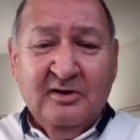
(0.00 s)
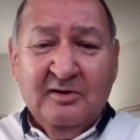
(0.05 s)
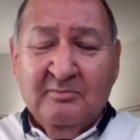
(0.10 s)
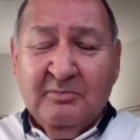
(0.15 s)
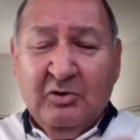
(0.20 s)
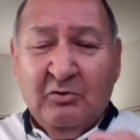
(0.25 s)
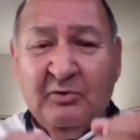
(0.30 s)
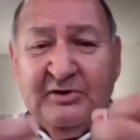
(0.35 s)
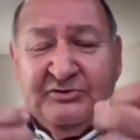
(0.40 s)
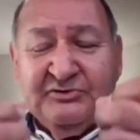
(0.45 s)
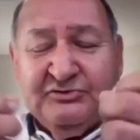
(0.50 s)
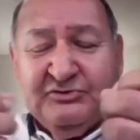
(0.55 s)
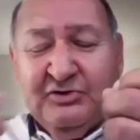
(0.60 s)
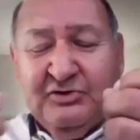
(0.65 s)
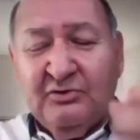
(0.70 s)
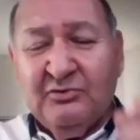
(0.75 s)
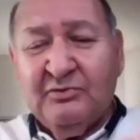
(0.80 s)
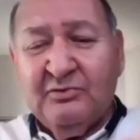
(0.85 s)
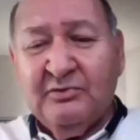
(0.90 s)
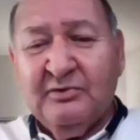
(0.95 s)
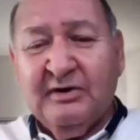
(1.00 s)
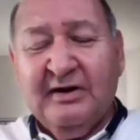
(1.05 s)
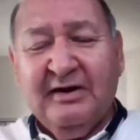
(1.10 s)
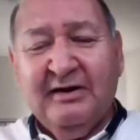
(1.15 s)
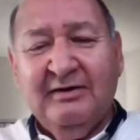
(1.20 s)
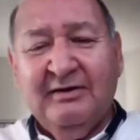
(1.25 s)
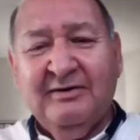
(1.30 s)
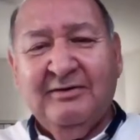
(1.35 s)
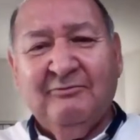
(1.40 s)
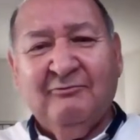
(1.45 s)
But
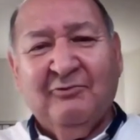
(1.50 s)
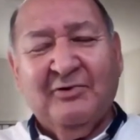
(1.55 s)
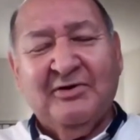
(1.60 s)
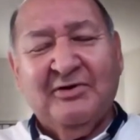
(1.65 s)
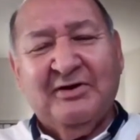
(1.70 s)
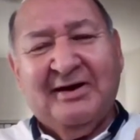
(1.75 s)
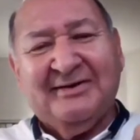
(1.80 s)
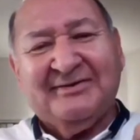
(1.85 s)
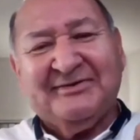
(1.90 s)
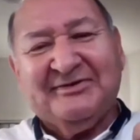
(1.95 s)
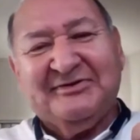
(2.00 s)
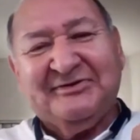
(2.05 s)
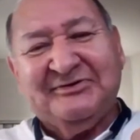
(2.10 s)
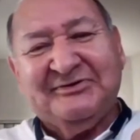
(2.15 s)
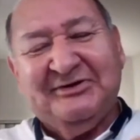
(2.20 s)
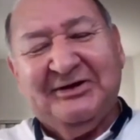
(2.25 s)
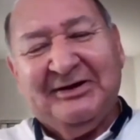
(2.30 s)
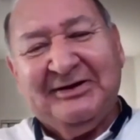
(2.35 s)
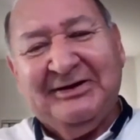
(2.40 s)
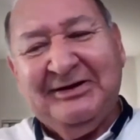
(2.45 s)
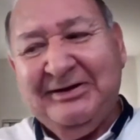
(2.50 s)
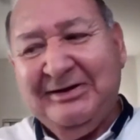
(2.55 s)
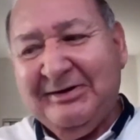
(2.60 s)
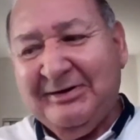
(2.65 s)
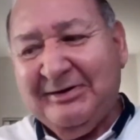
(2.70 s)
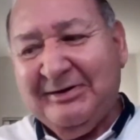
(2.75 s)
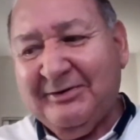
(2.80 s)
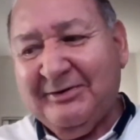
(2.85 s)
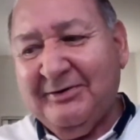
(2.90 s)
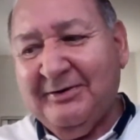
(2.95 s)
we're not stuck
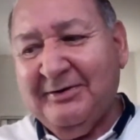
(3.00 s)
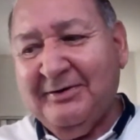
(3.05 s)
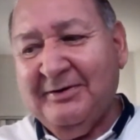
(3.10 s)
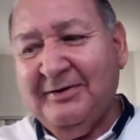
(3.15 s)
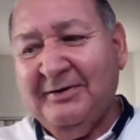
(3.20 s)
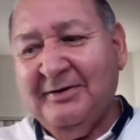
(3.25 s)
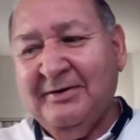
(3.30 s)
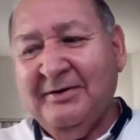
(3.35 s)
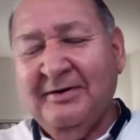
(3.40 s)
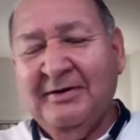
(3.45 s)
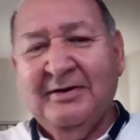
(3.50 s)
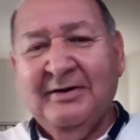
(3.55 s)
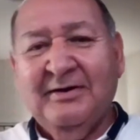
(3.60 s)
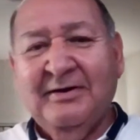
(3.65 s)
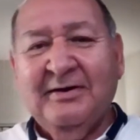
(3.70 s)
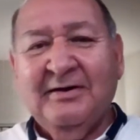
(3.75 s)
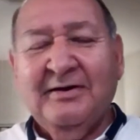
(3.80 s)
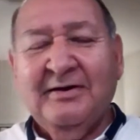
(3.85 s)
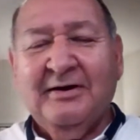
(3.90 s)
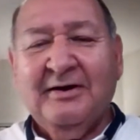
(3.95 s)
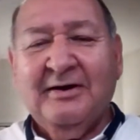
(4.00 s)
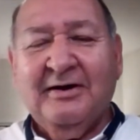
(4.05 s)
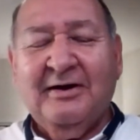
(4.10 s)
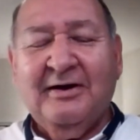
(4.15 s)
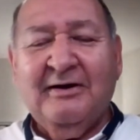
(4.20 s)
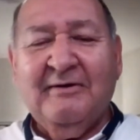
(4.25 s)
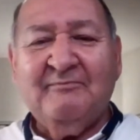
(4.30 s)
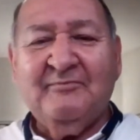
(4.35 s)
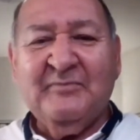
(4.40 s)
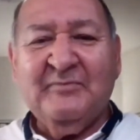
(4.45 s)
here
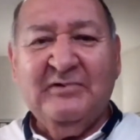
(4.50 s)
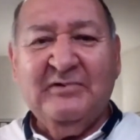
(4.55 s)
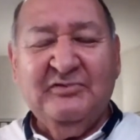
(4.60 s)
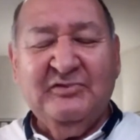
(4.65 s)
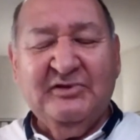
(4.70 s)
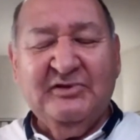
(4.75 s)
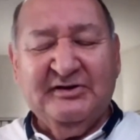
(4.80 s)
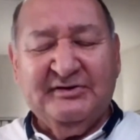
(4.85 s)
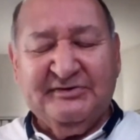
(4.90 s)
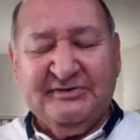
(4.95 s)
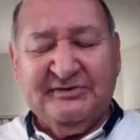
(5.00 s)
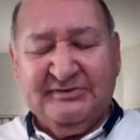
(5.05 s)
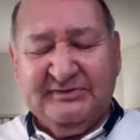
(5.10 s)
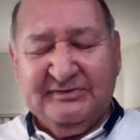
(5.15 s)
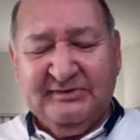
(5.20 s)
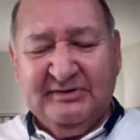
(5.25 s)
in this